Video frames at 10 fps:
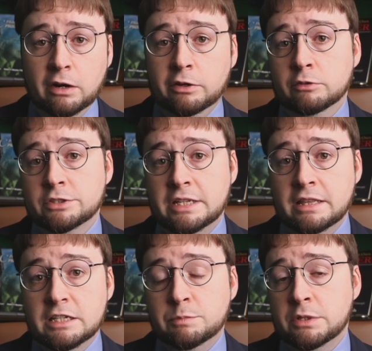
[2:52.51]
You'll see
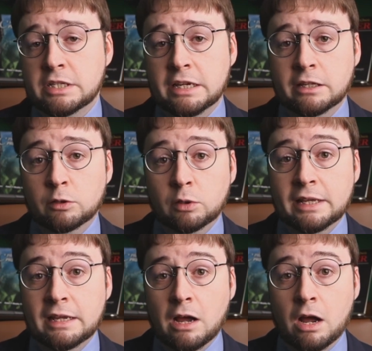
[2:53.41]
this
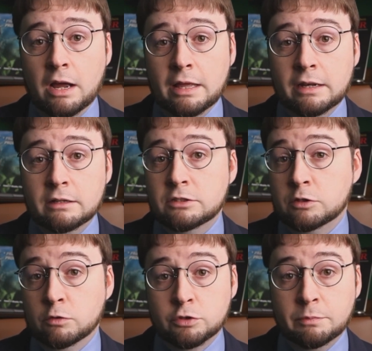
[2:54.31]
particularly on
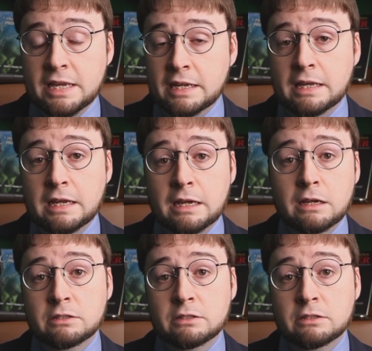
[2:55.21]
social media,